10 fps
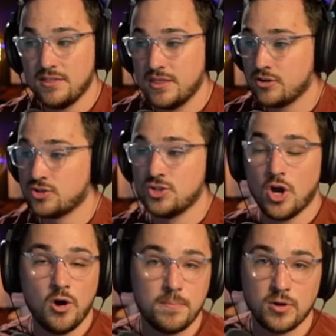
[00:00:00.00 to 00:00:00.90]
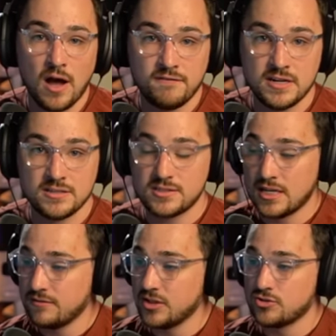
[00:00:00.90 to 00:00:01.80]
there's no profit
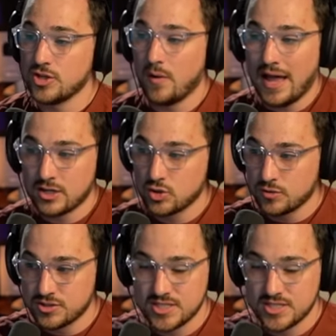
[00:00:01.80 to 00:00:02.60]
incentive there's no actual